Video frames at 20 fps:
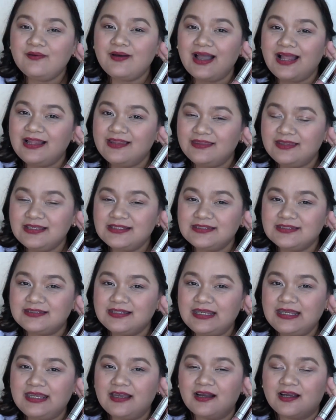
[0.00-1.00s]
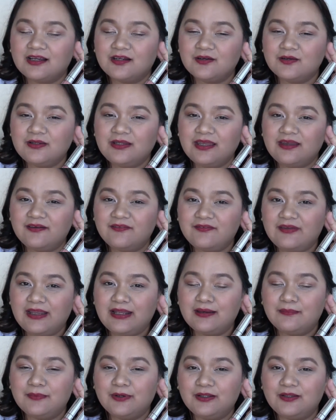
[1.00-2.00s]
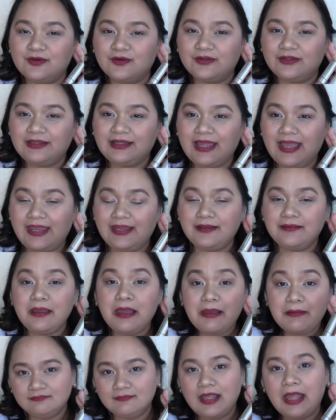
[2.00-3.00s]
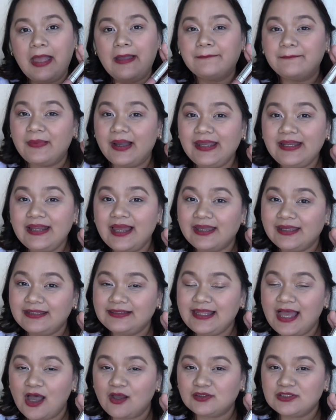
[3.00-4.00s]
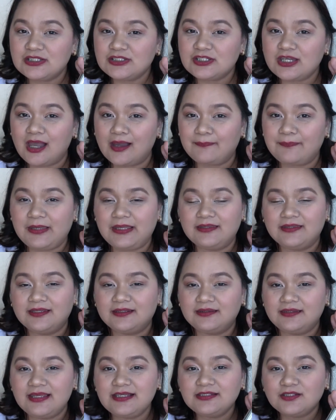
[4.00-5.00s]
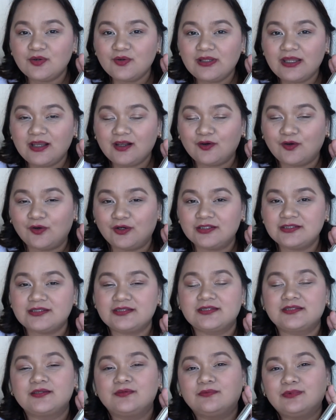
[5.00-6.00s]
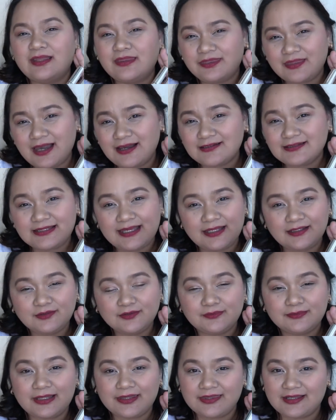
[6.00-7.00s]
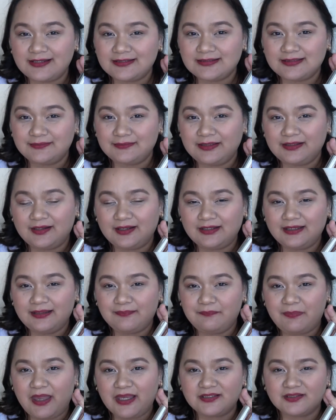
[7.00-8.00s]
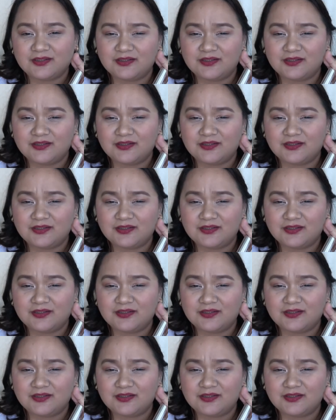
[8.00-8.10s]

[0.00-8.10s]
Meanwhile, these three are only available online. May nakita ko sa Shopee that this only costs 1,000 to 1,100